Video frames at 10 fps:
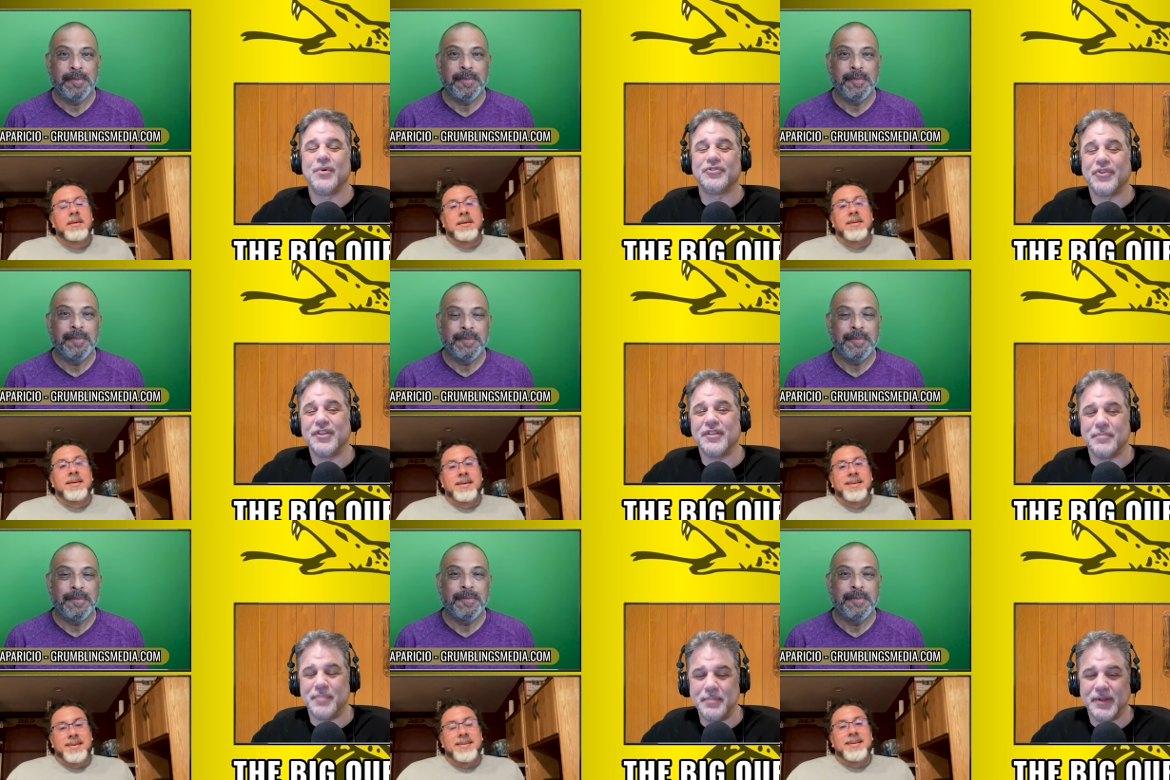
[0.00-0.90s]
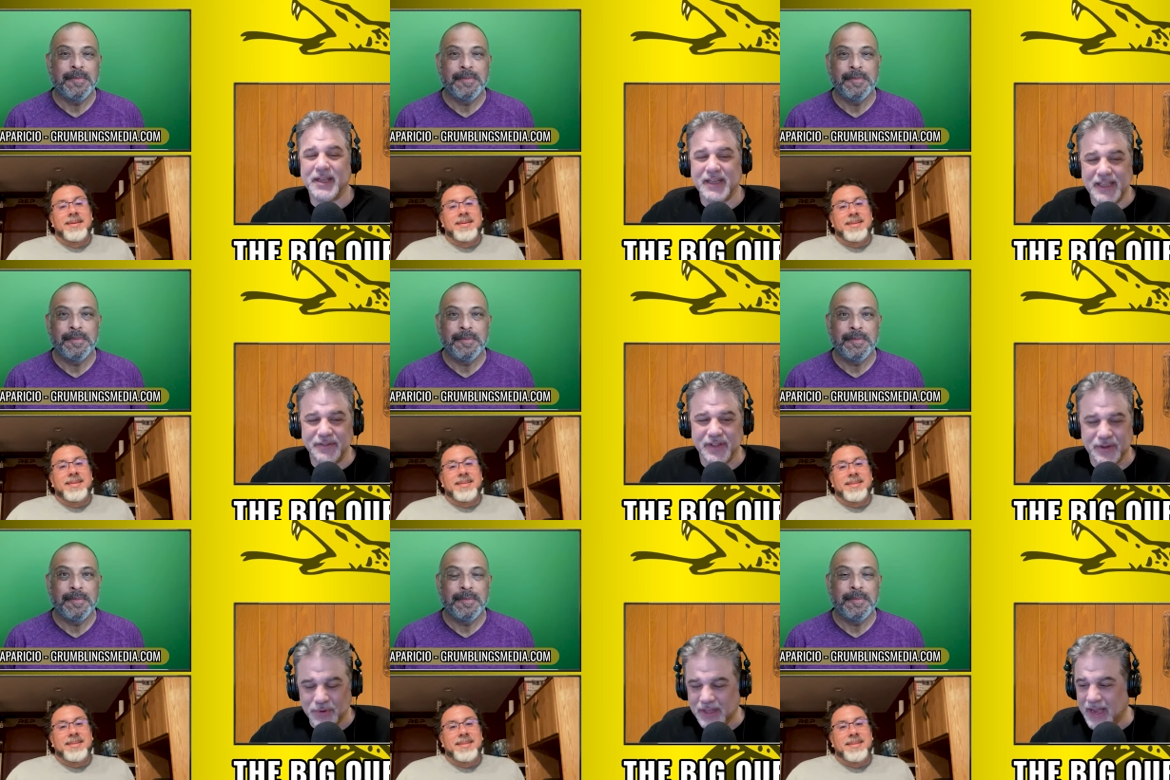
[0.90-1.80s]
Speaker 1: Well, certainly the people in
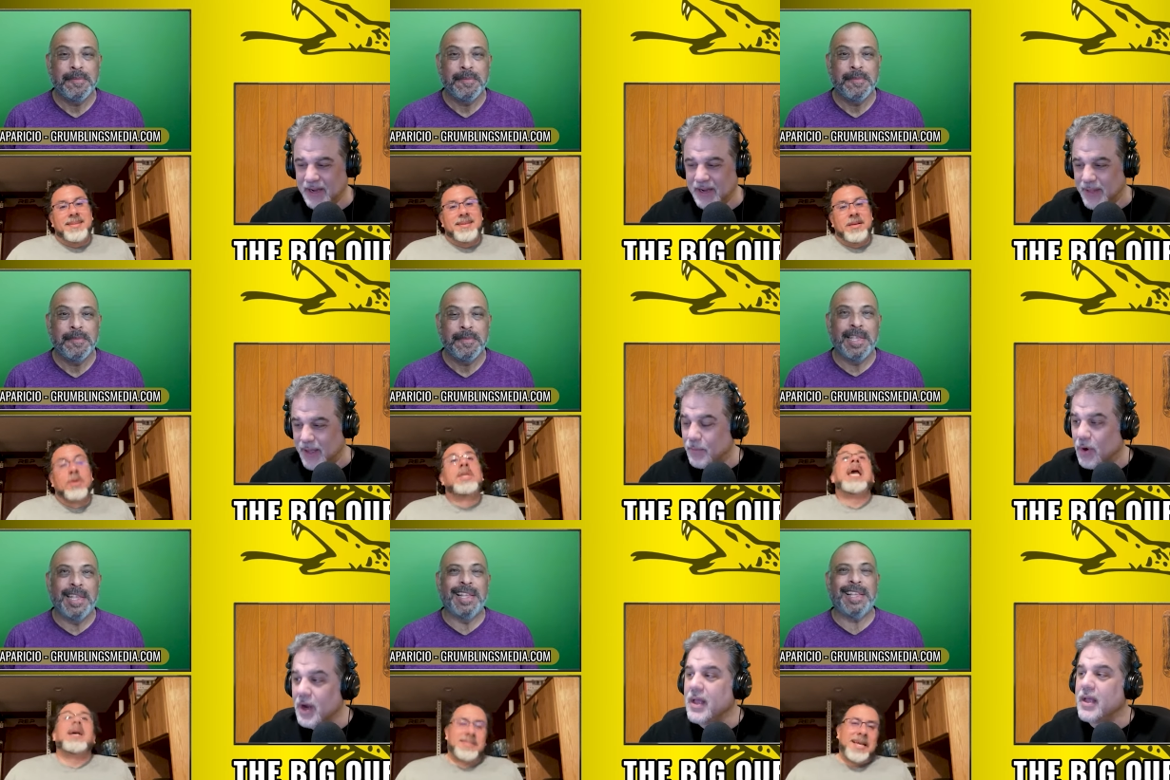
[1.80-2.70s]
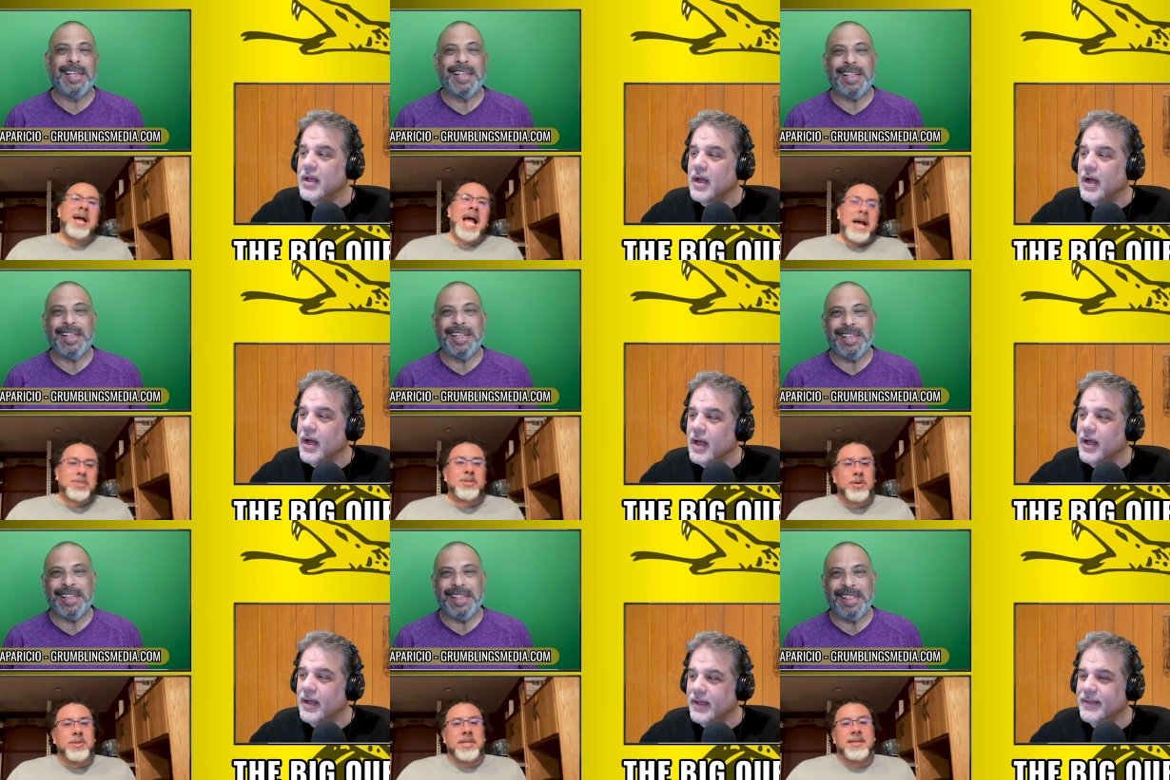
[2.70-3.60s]
Cleveland would like him a lot. Yes, uh,
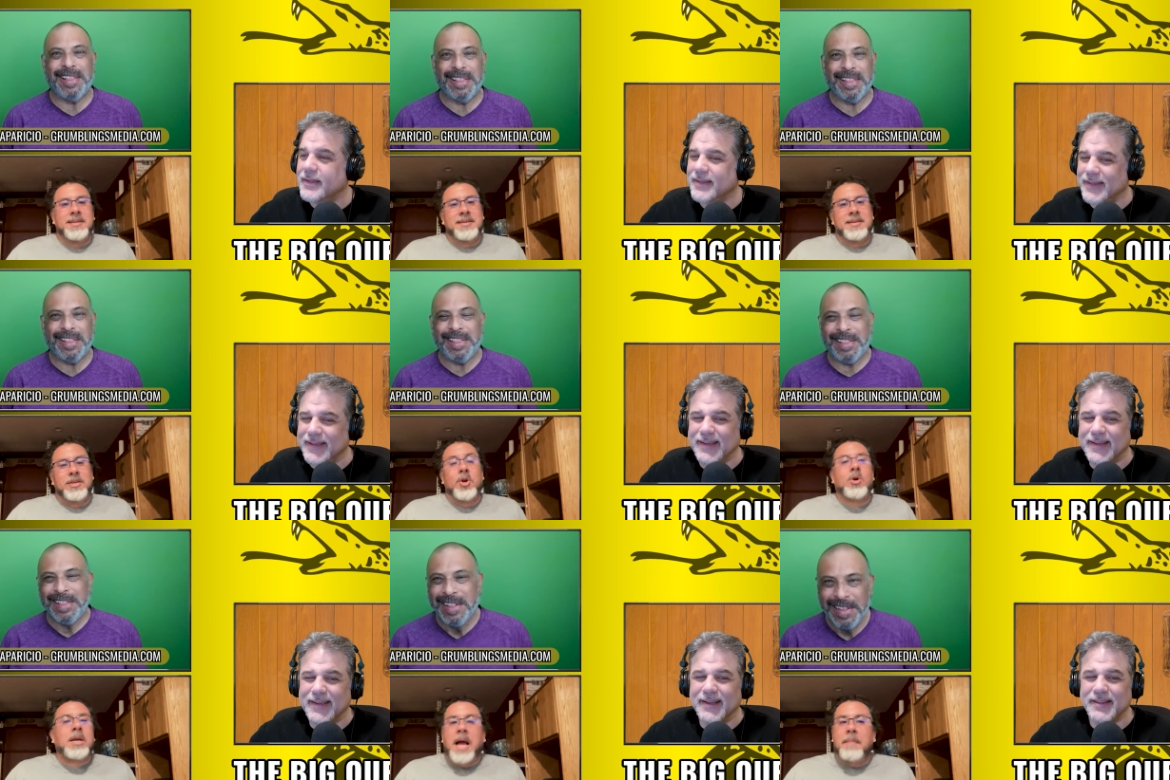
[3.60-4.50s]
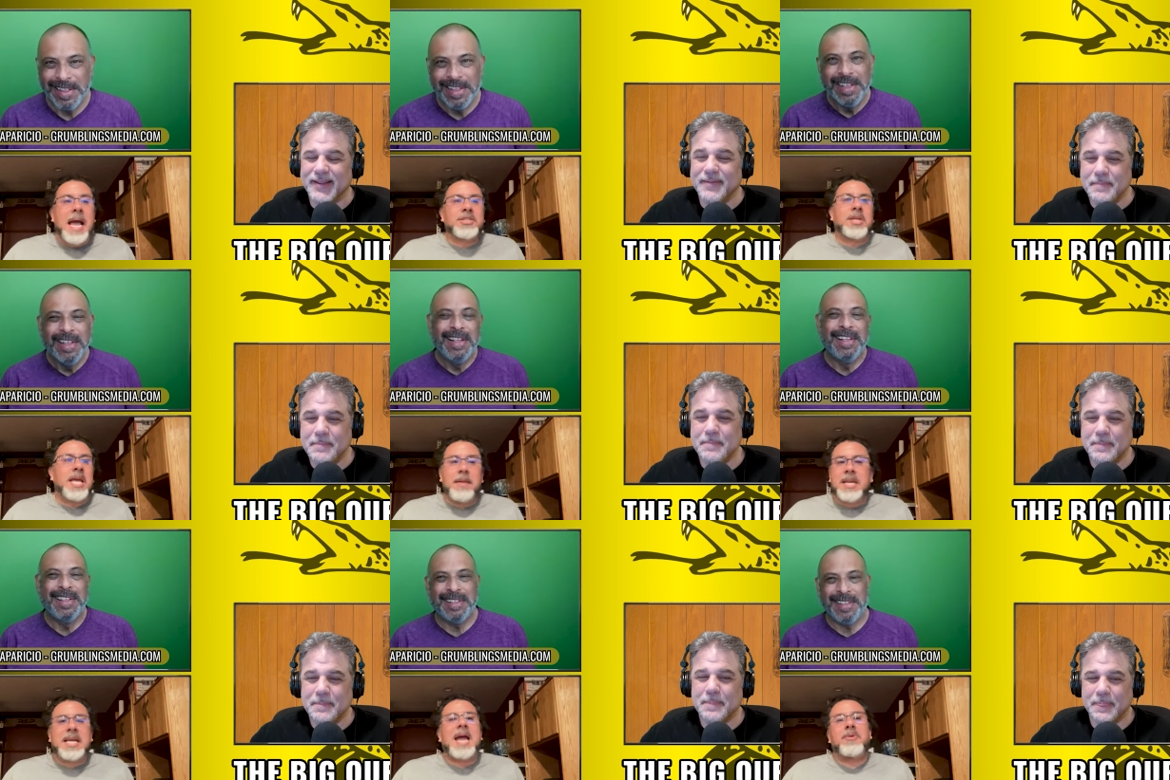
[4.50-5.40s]
absolutely.
Speaker 2: Uh, you know, yeah, yeah. imagine him
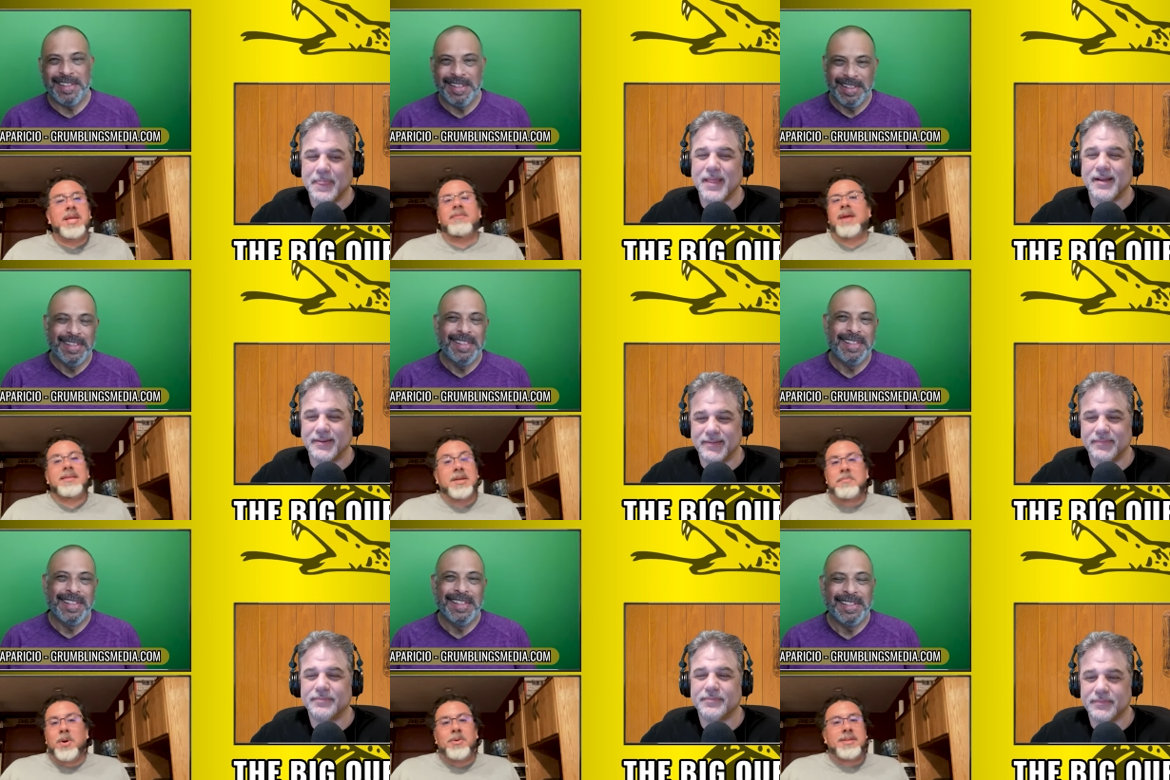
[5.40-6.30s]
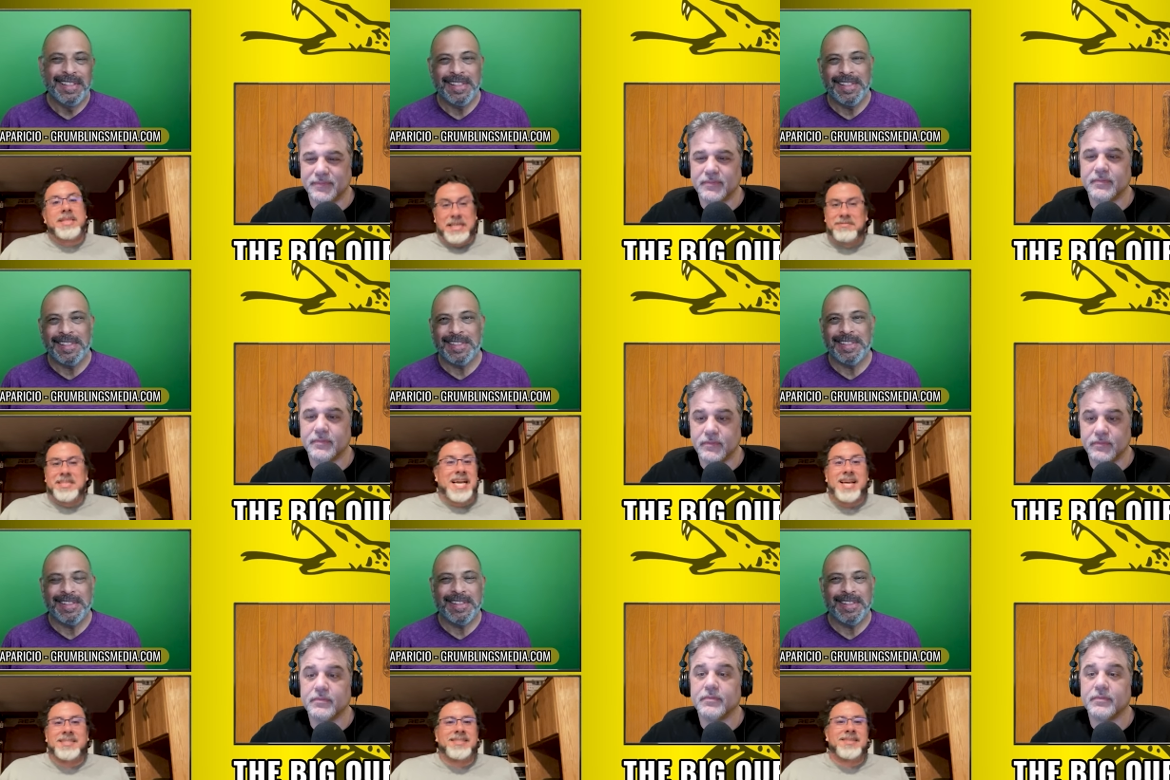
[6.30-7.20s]
and Kyrie, right? They're both Cleveland
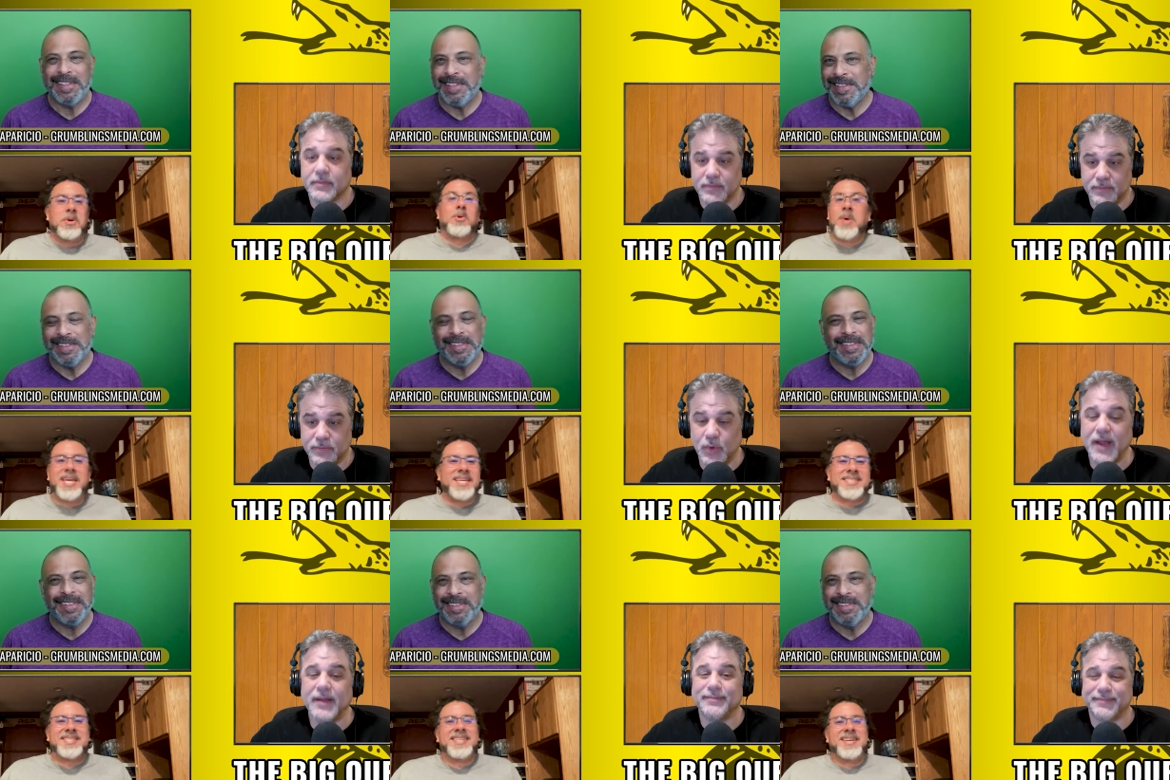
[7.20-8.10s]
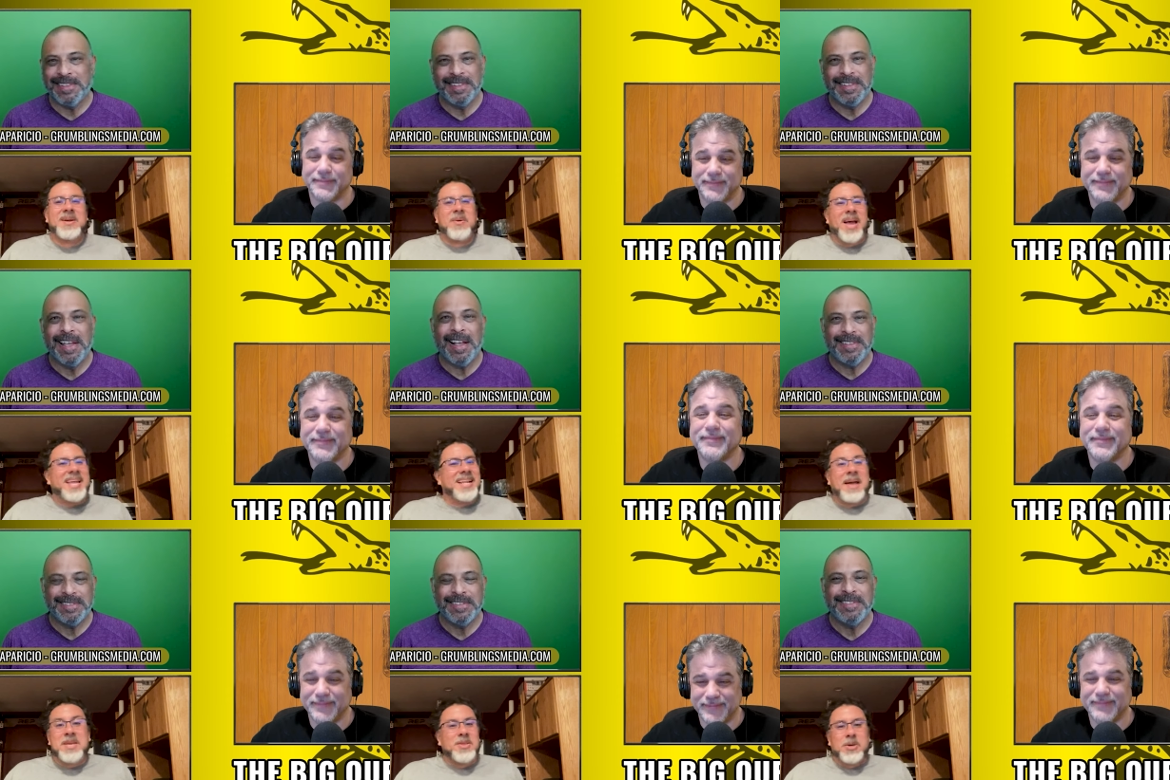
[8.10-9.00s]
guys with Wiggins, right. right?
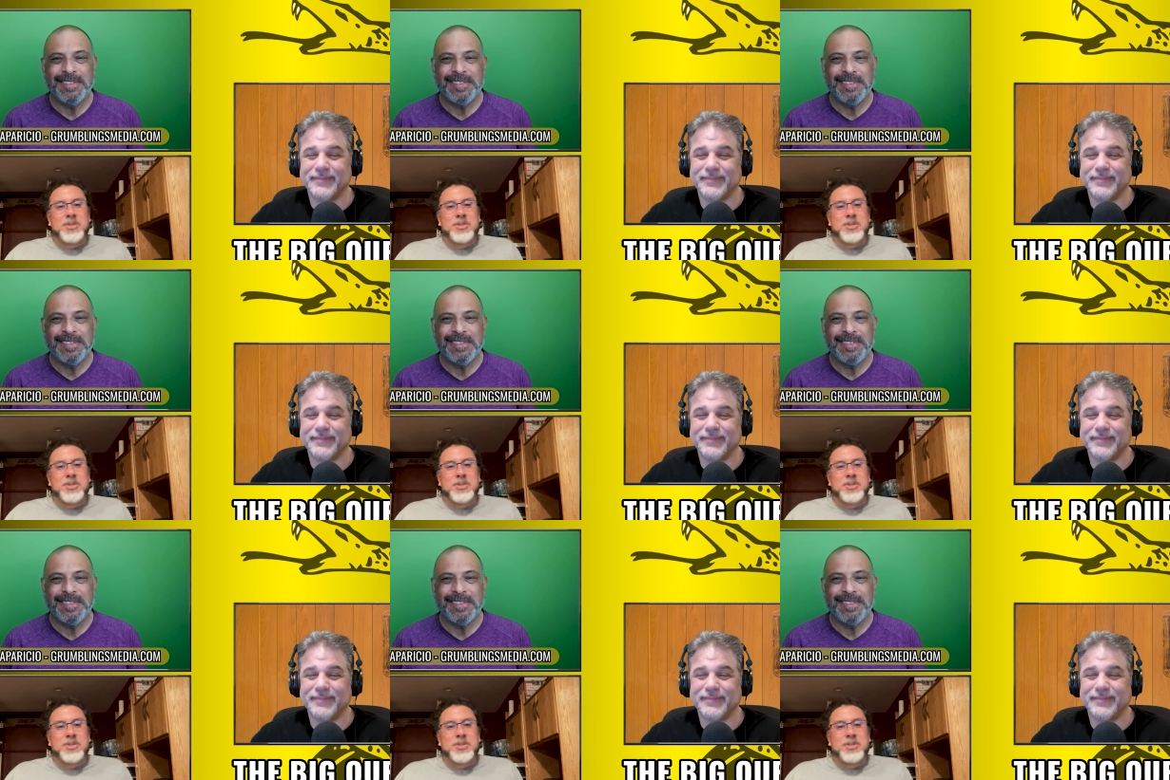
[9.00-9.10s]
I mean,